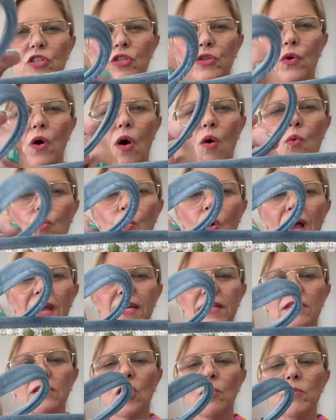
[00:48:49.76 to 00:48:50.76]
do a
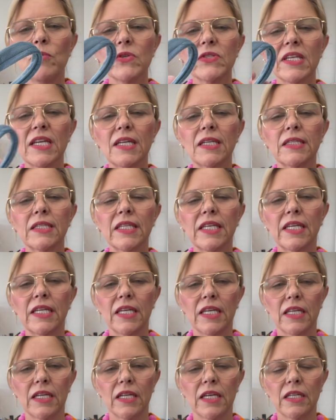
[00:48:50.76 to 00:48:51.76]
white, almost like a
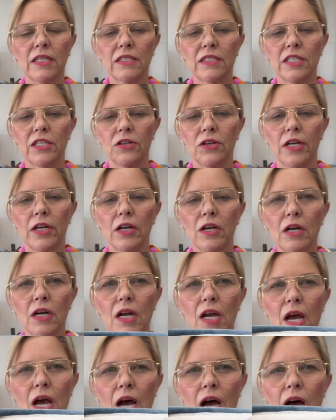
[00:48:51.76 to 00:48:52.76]
linen interior
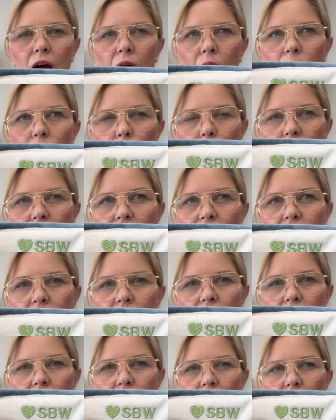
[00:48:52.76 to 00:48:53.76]
with
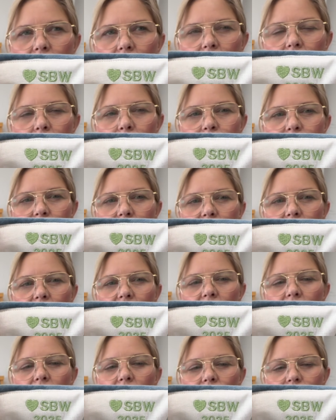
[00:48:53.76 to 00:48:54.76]
the
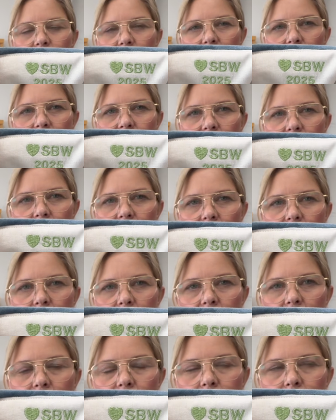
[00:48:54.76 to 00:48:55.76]
alternating
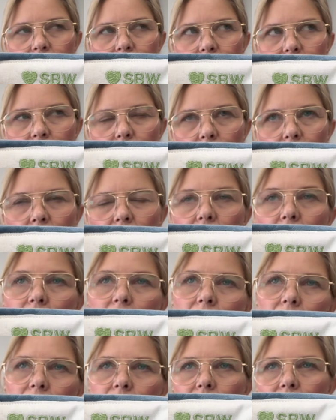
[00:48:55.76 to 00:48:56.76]
or
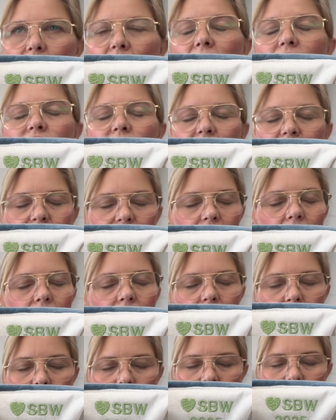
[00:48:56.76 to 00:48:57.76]
a contrast
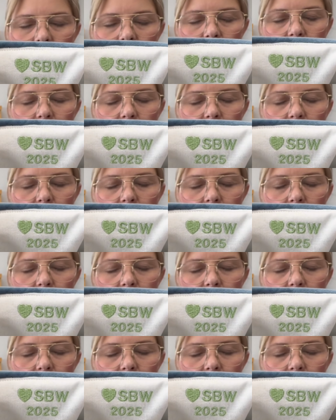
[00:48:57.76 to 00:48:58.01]
color. Thank